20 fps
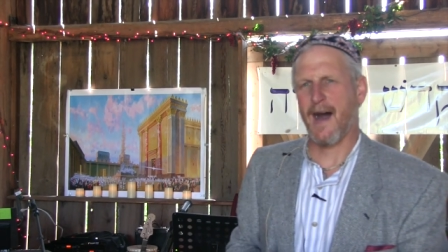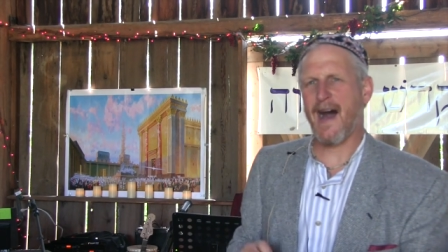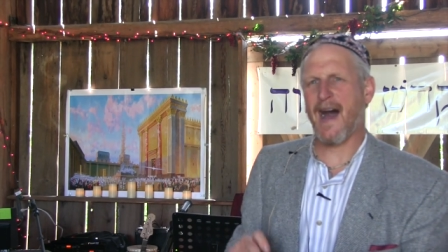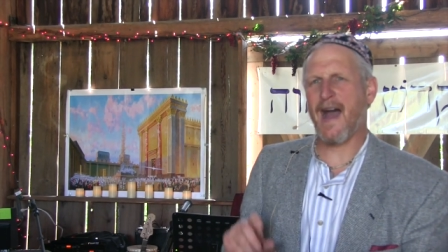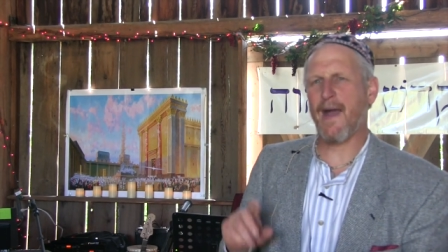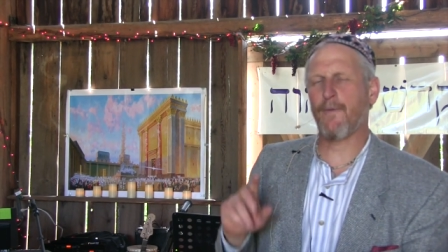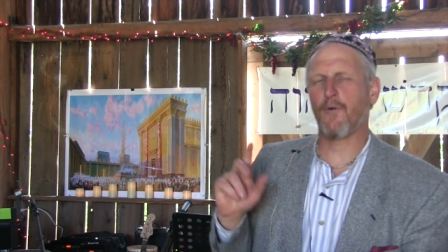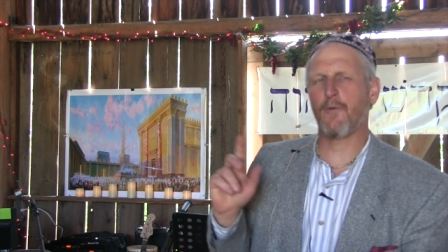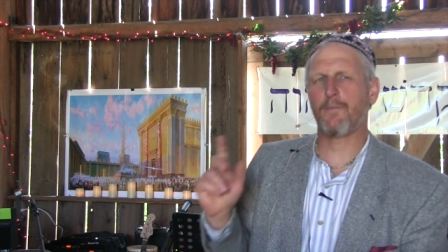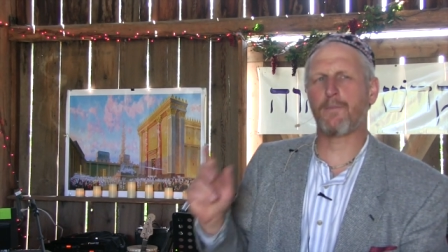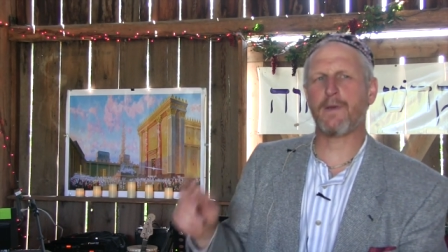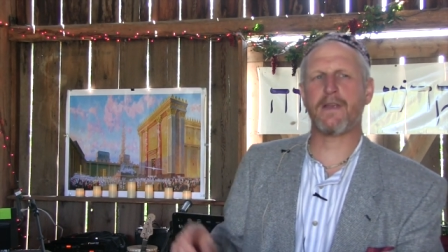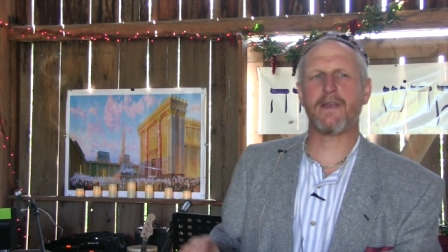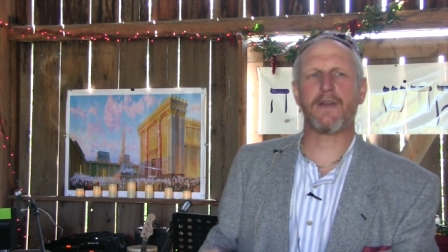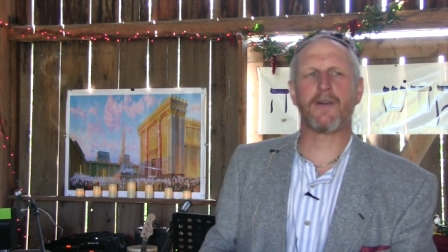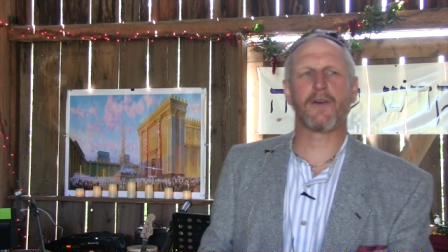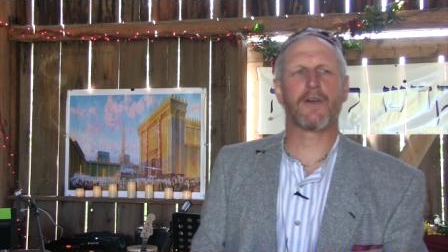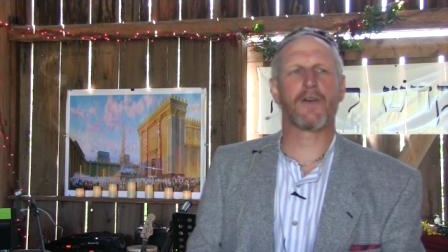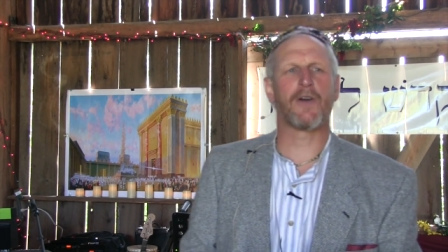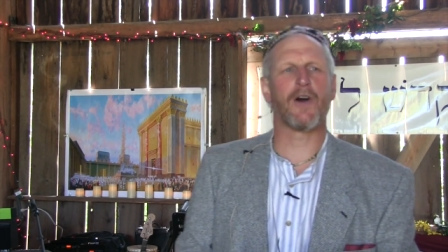I will be
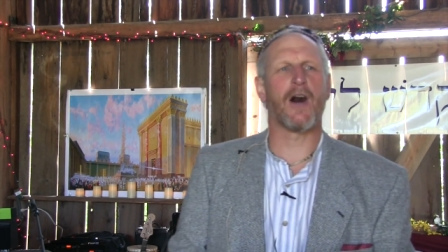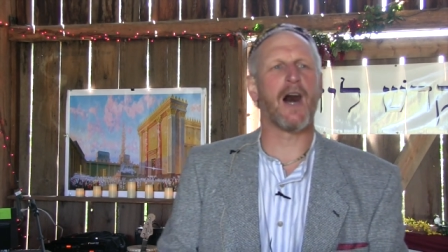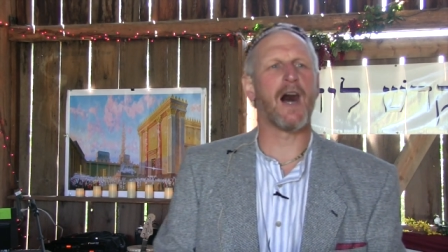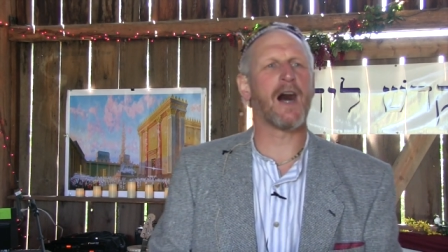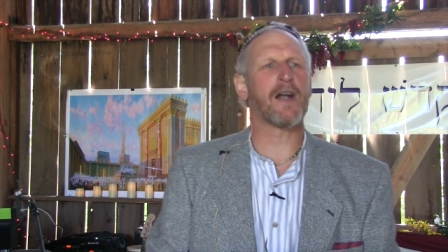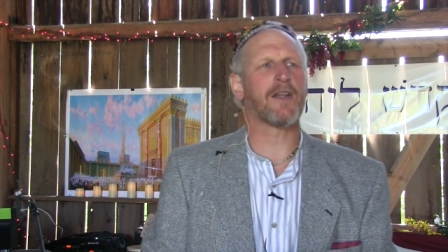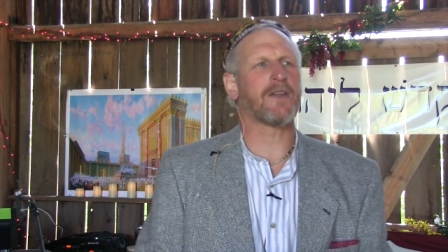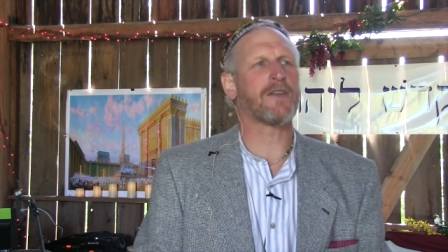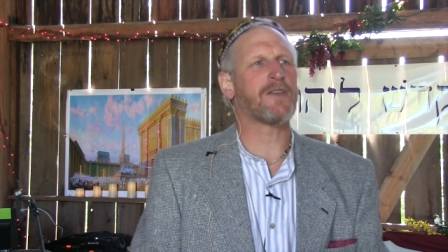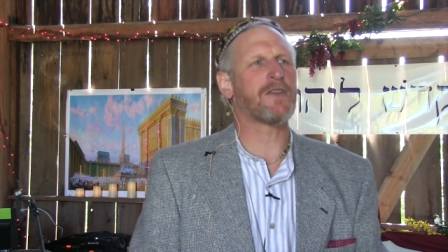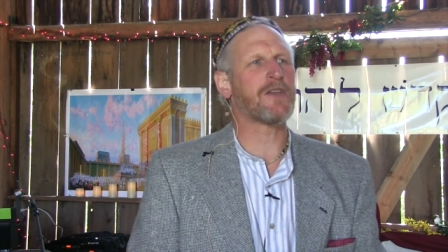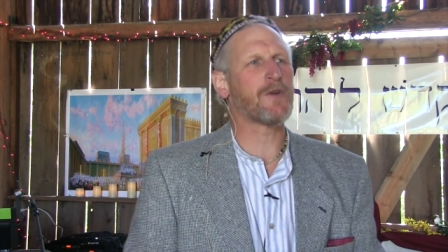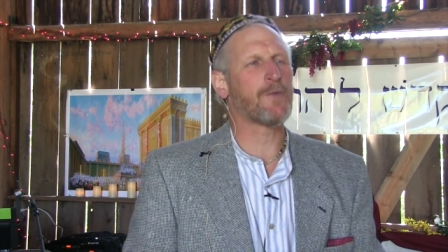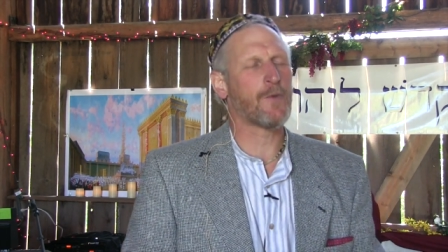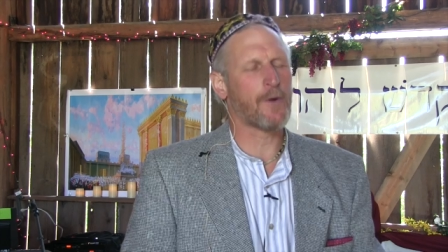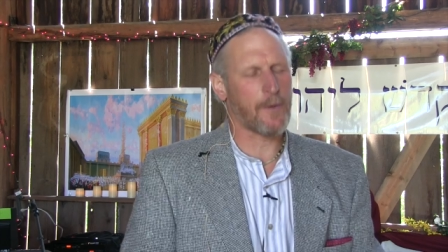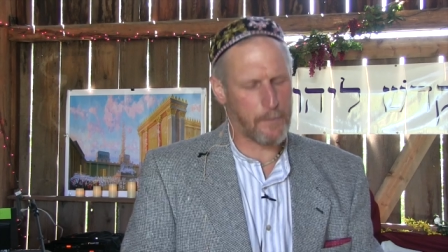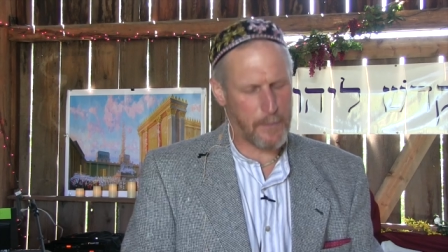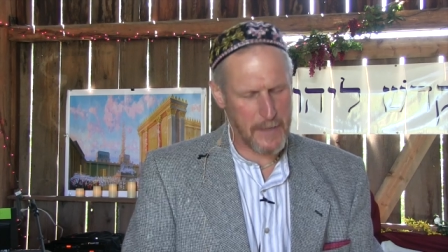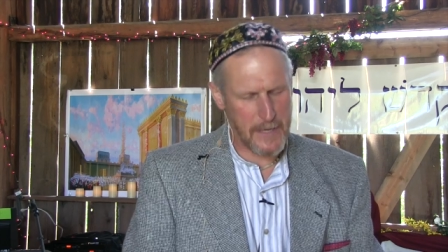your God and you
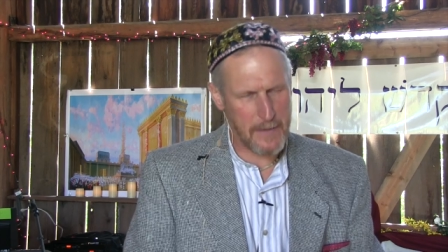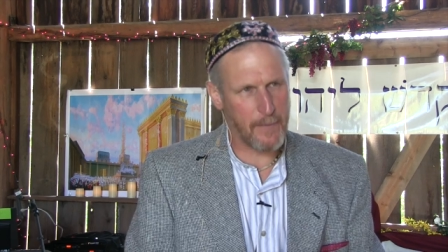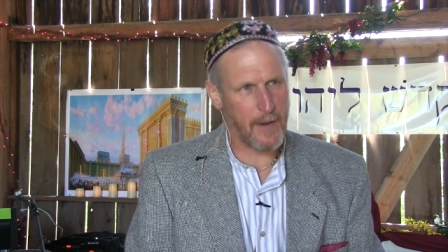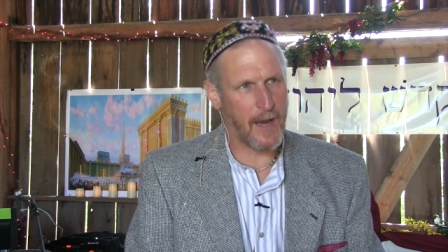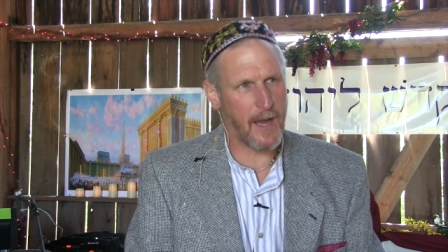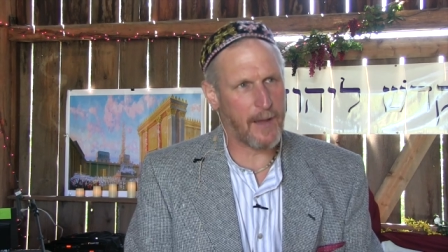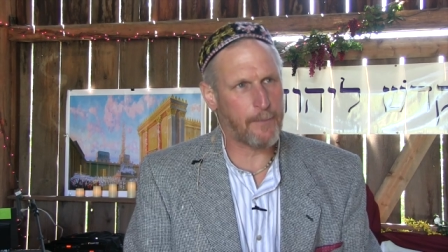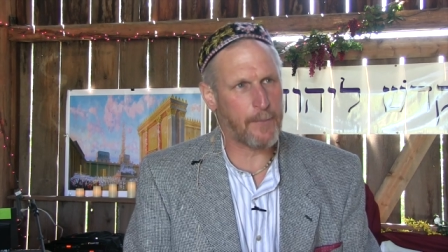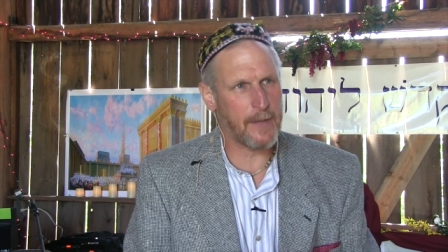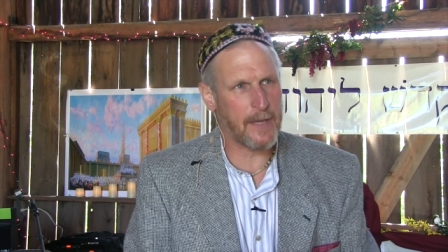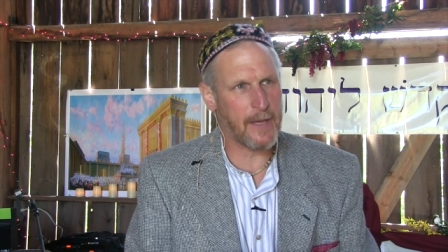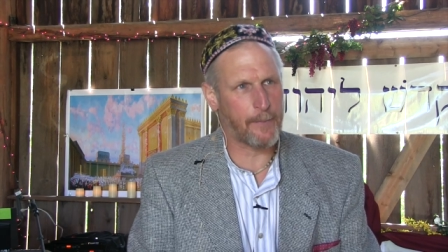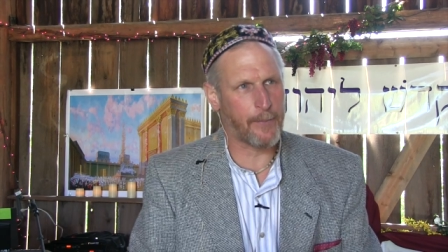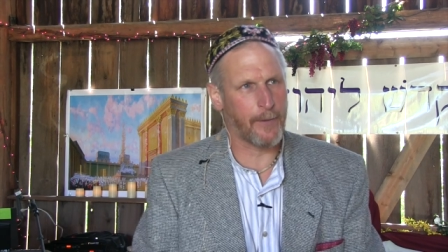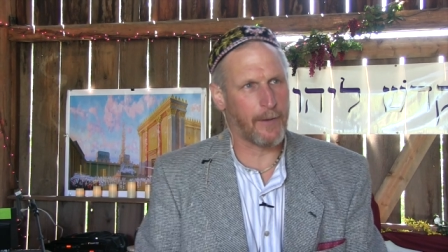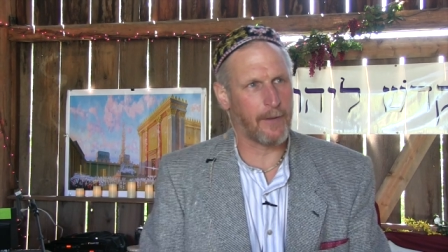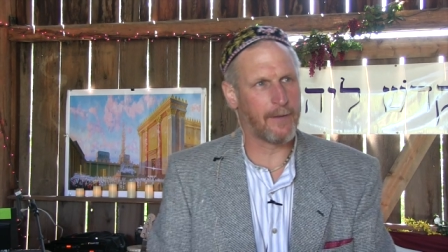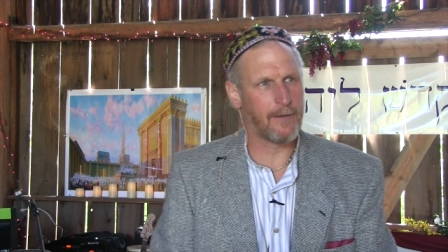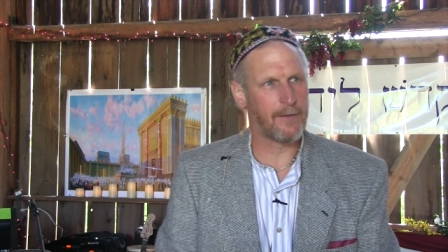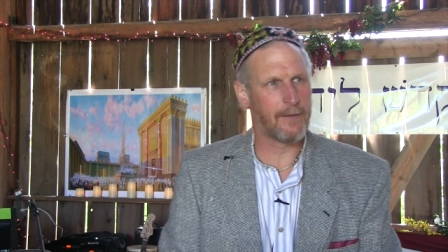will be my
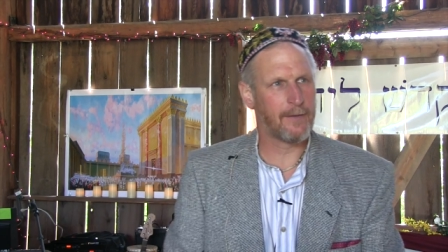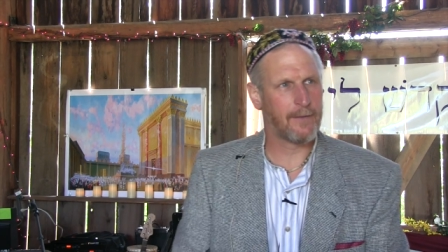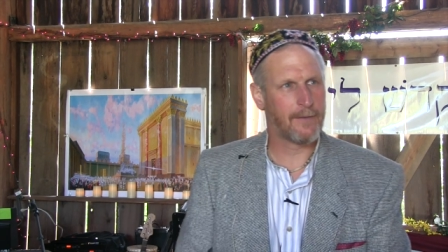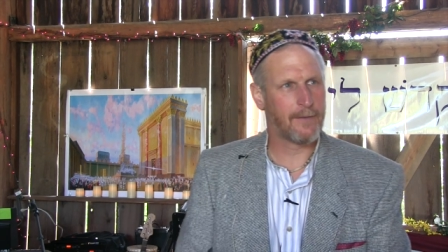people.